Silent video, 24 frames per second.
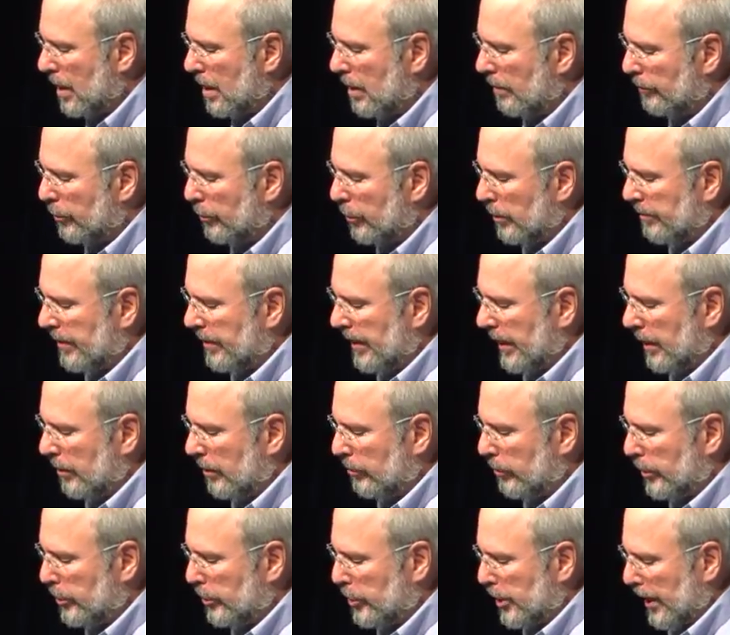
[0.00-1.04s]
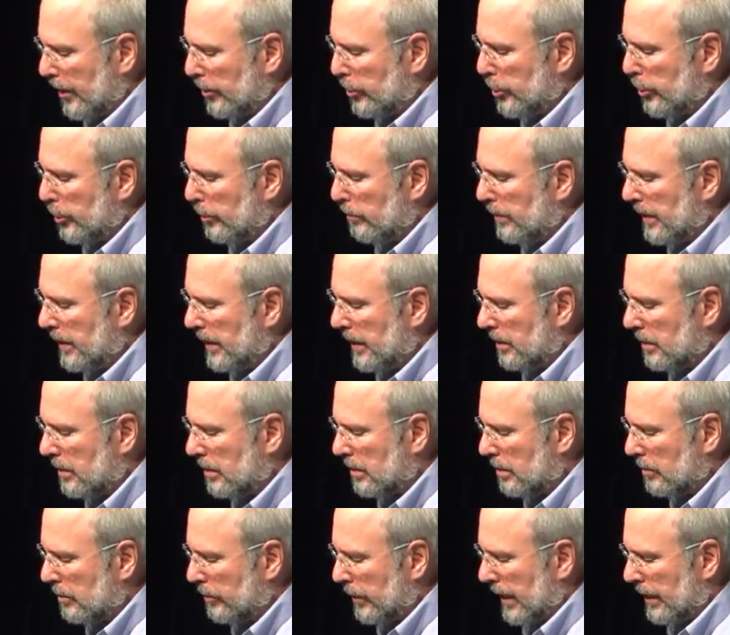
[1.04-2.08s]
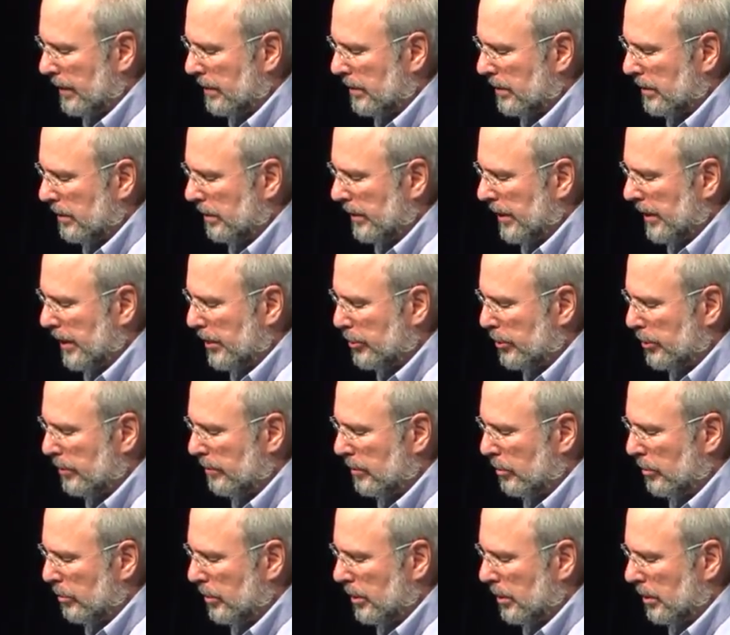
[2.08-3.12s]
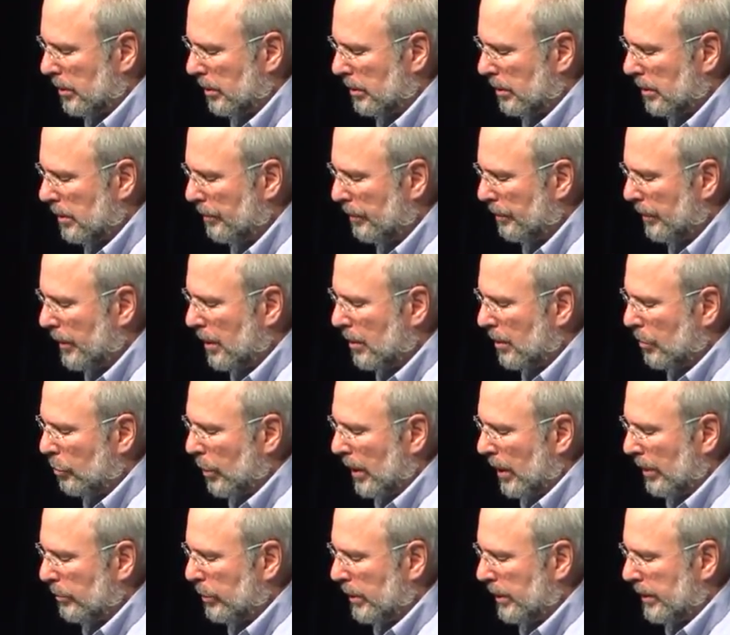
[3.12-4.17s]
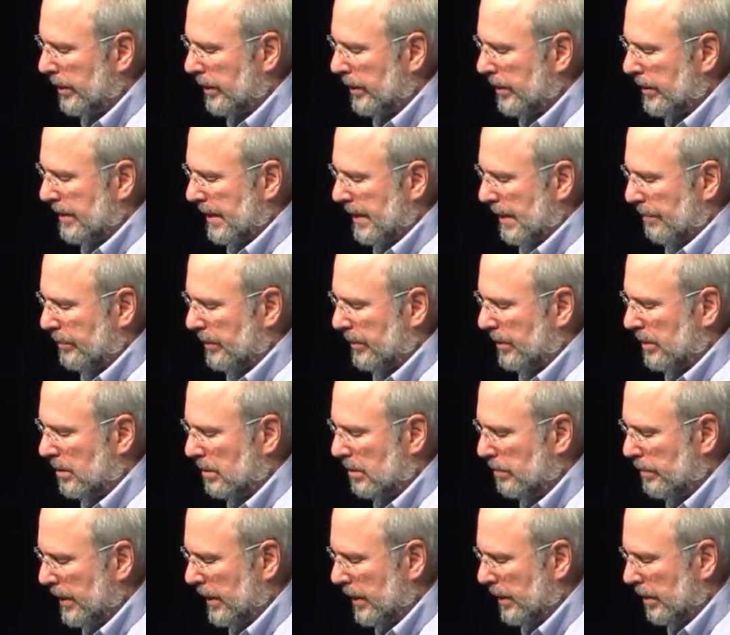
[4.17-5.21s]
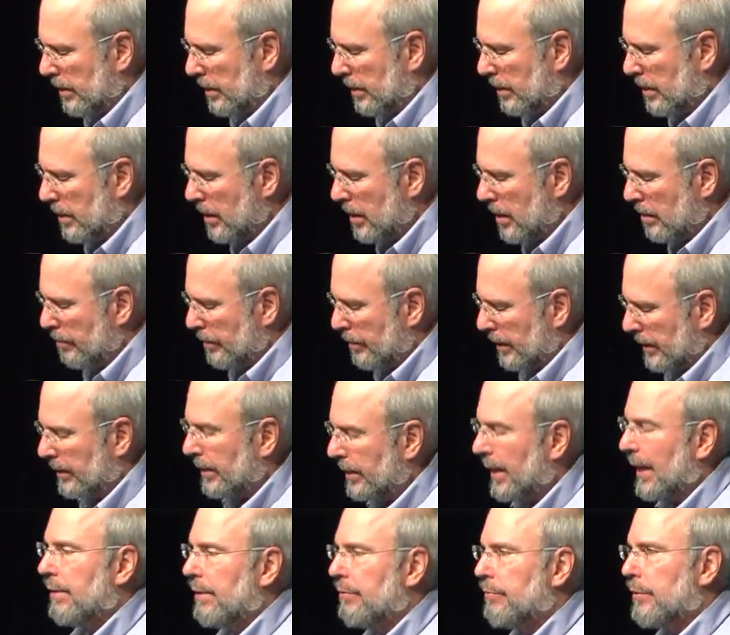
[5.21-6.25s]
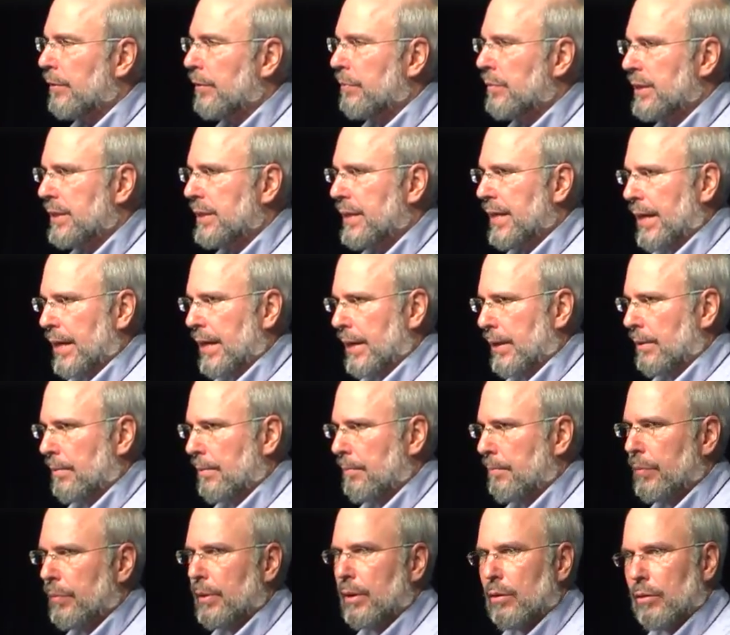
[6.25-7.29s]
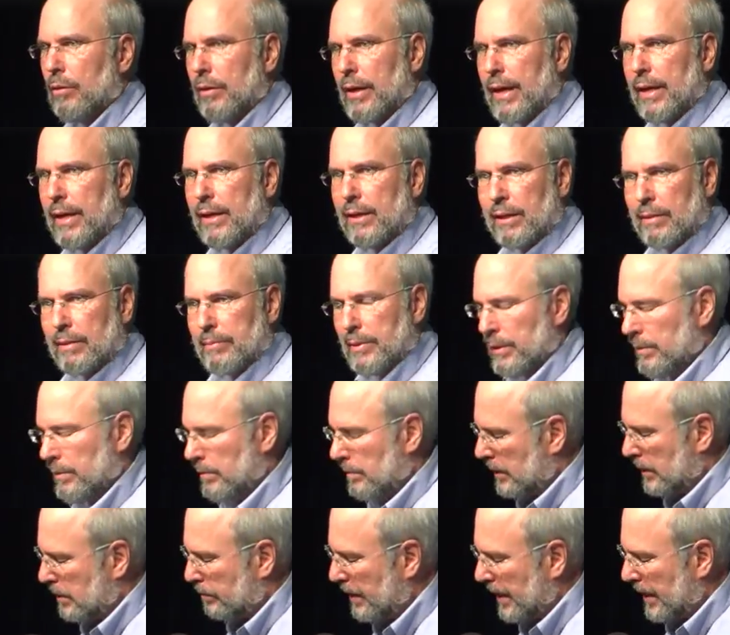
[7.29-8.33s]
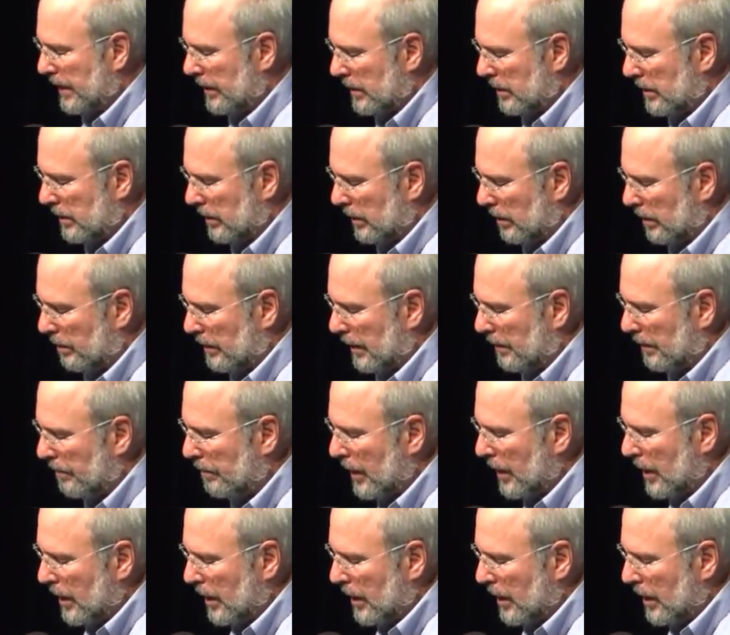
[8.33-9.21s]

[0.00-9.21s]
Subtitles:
For if their rejection means the reconciliation of the world, what will their acceptance mean but life from the dead? Okay, and let me explain this a little bit.